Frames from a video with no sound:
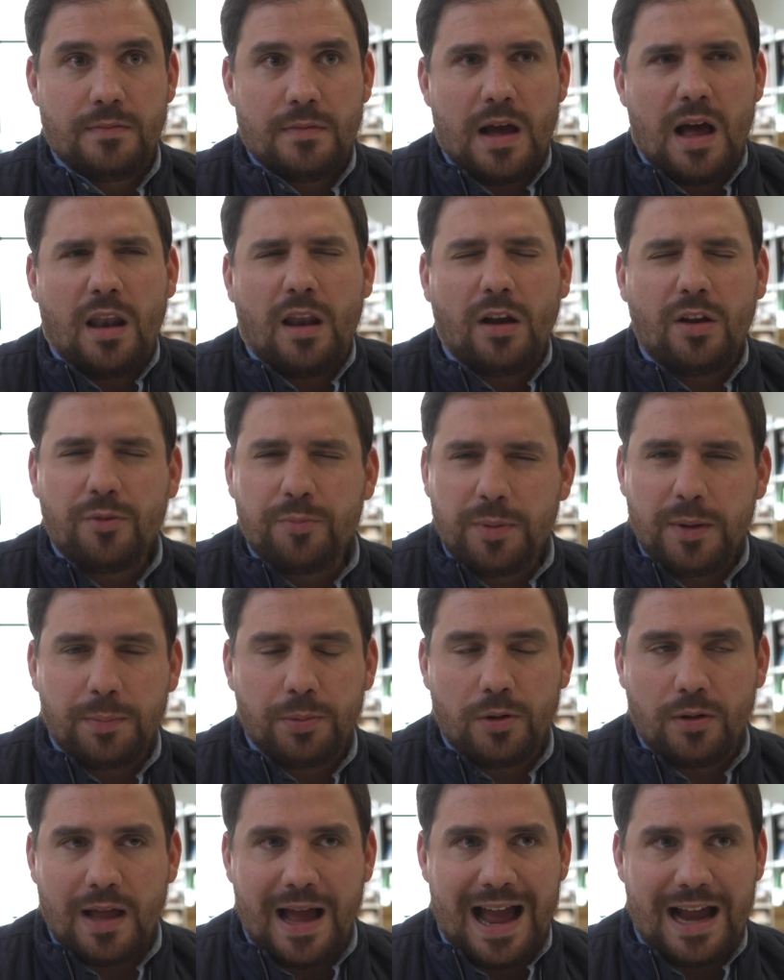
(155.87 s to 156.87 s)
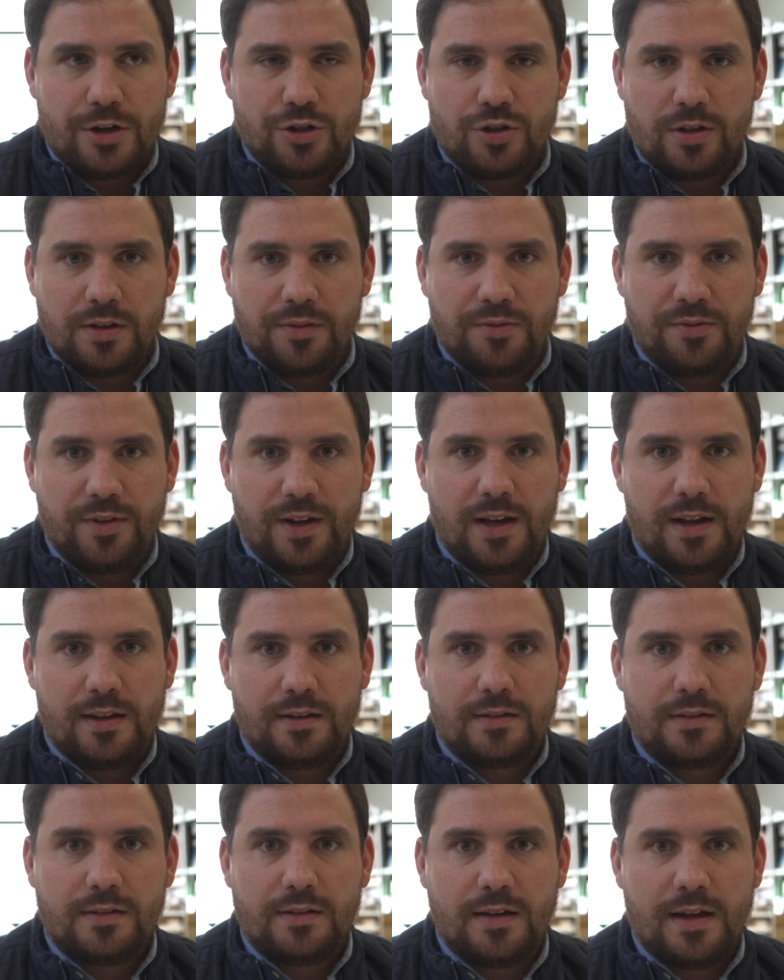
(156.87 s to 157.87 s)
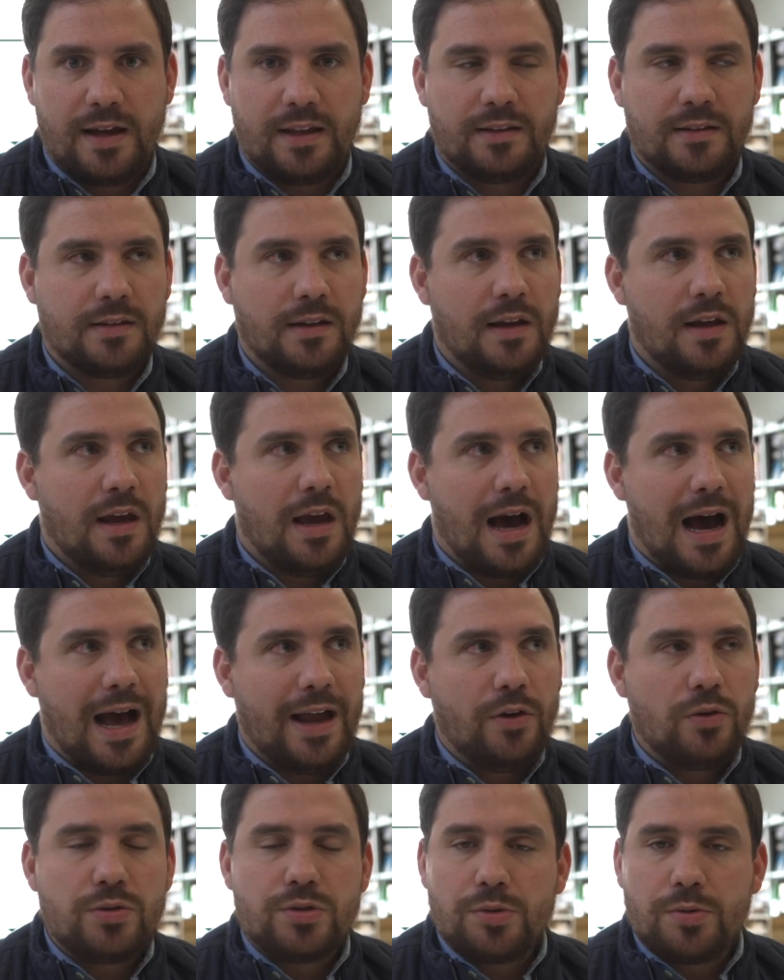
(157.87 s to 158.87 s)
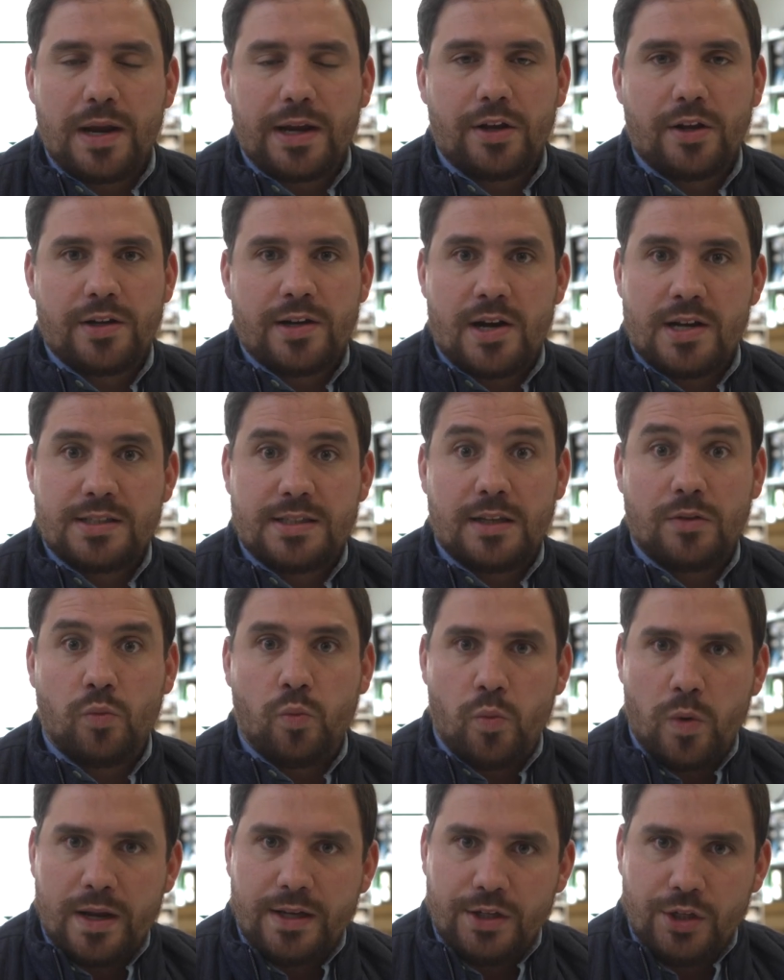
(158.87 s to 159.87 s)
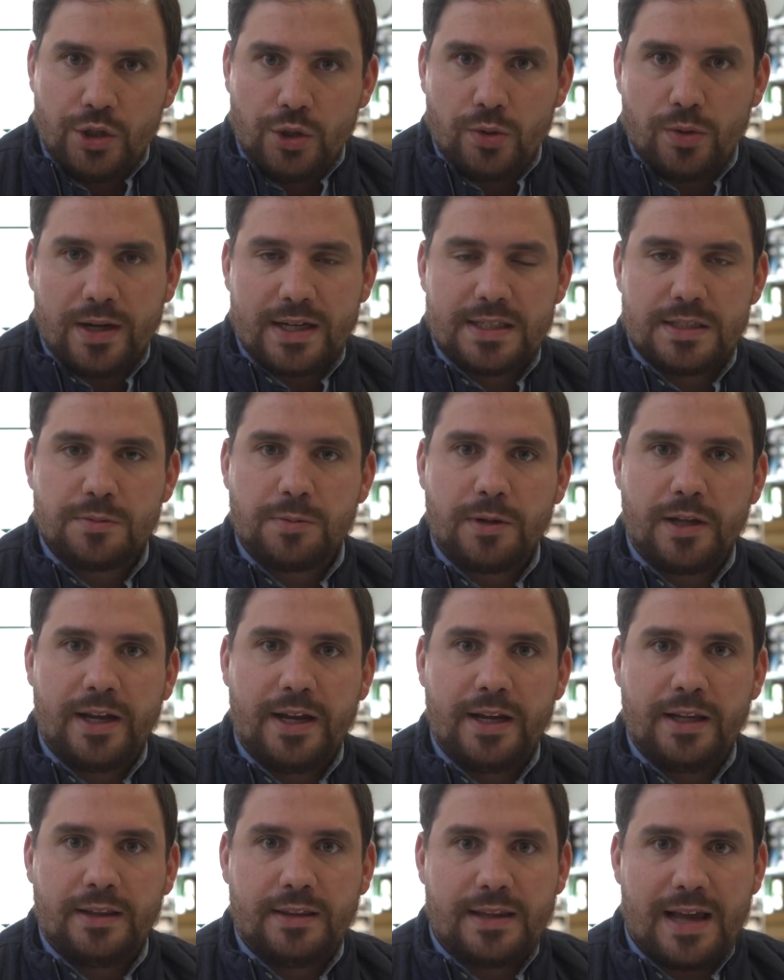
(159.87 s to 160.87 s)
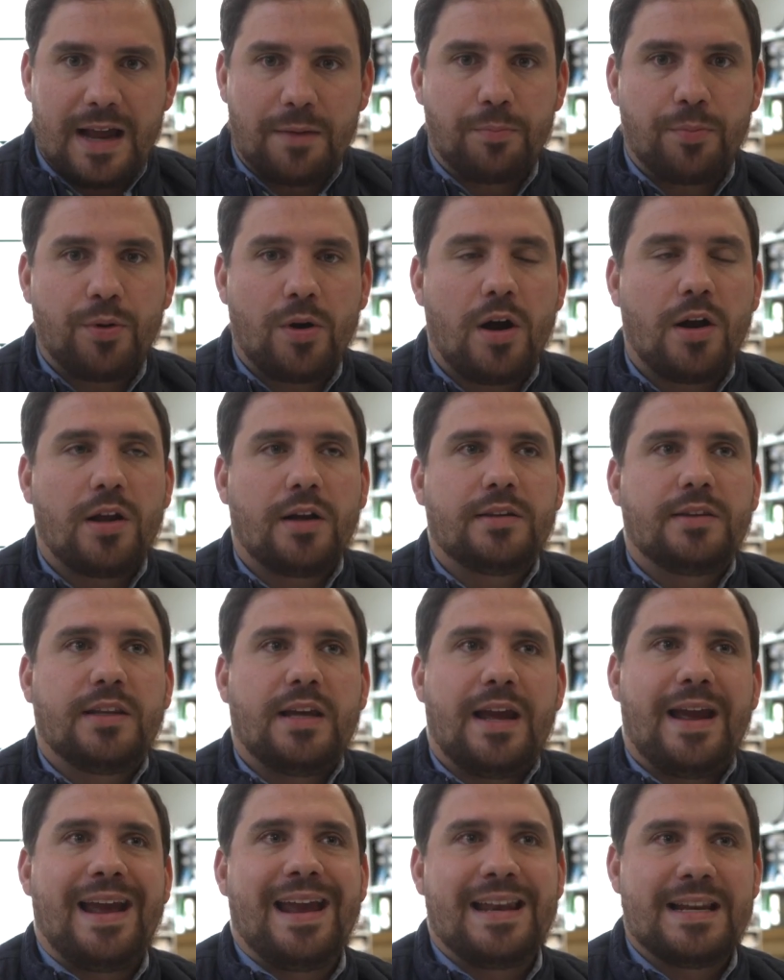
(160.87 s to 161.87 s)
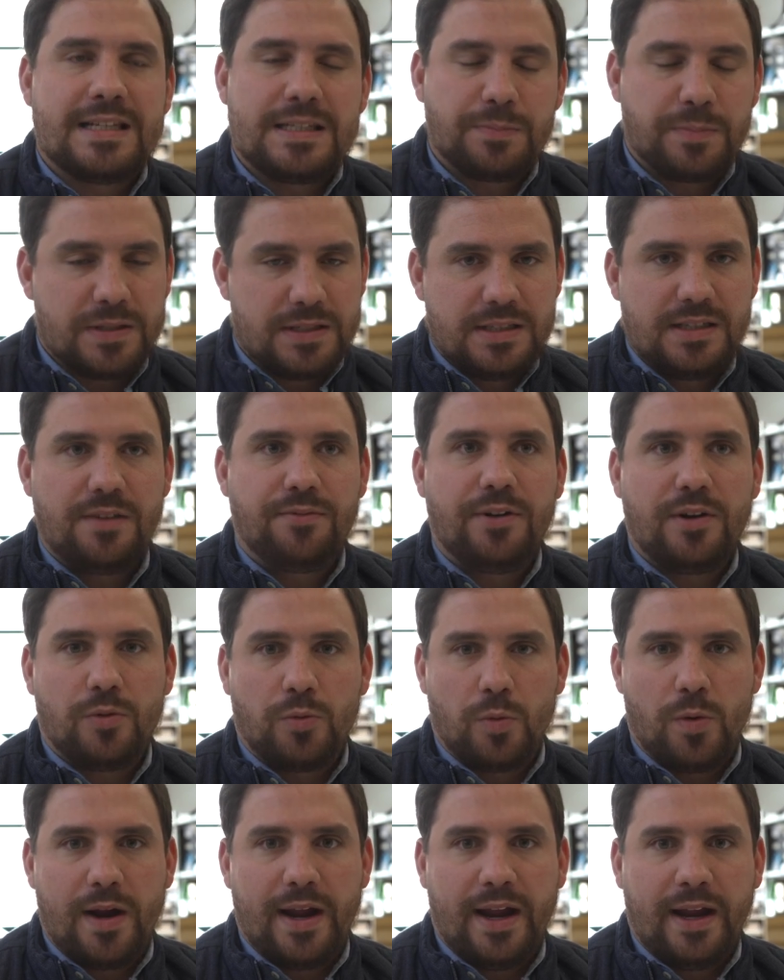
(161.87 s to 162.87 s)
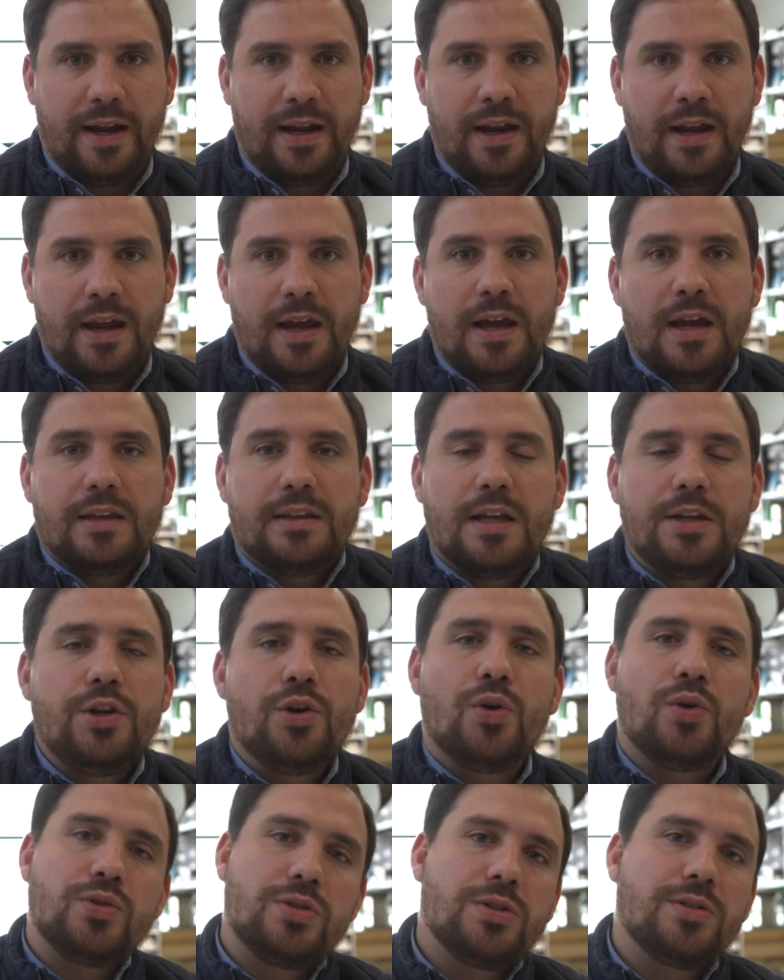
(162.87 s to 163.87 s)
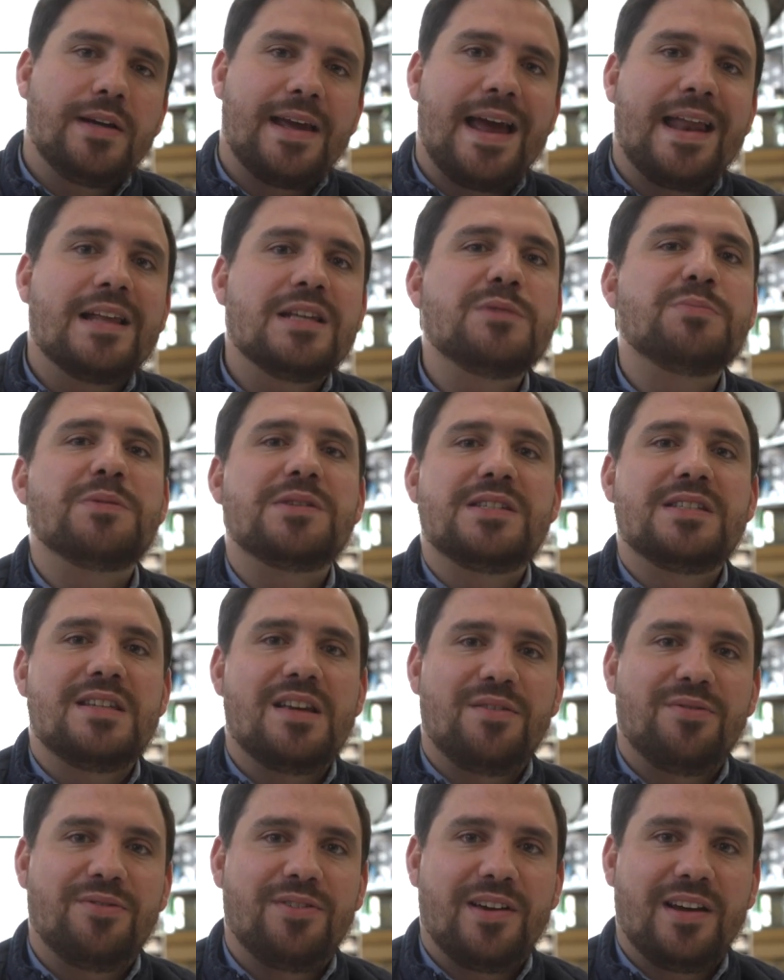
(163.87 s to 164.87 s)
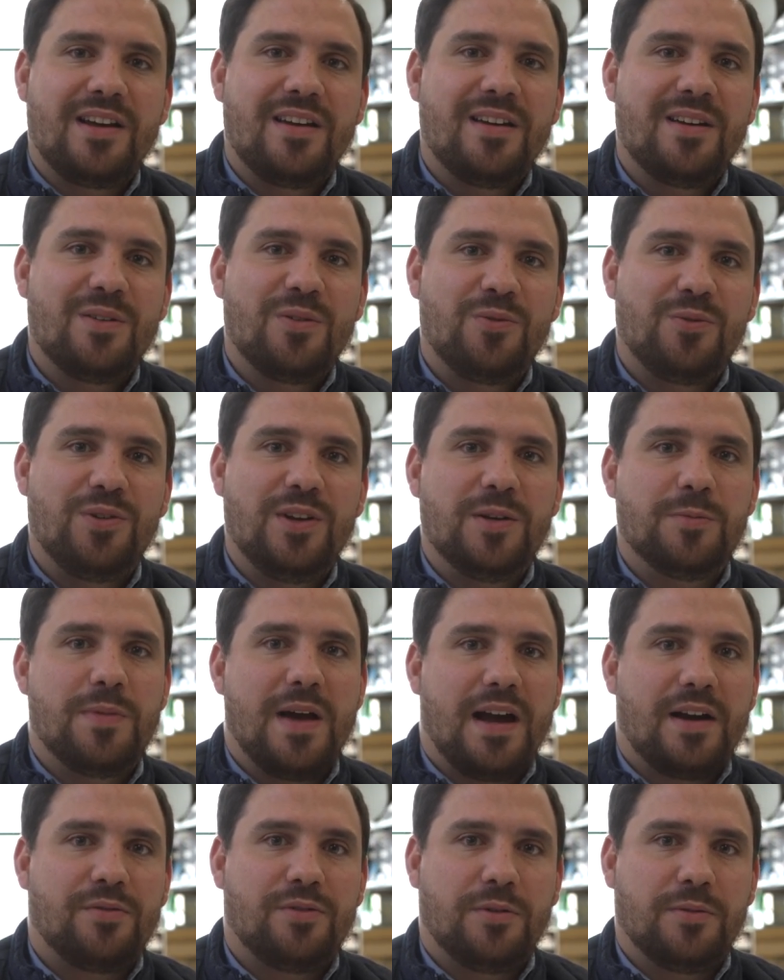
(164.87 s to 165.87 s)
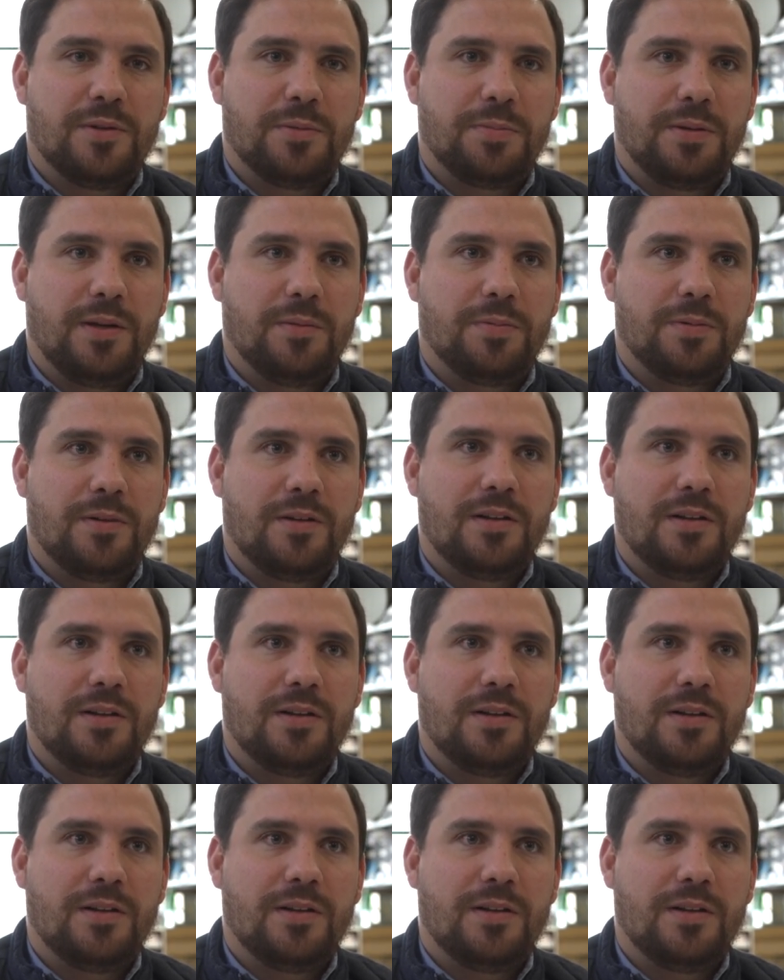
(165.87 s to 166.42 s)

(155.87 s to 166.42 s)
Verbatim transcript: a lot of people actually feel it and i also recognize that when you explain that product in a specific way then you also get a specific feedback from the people.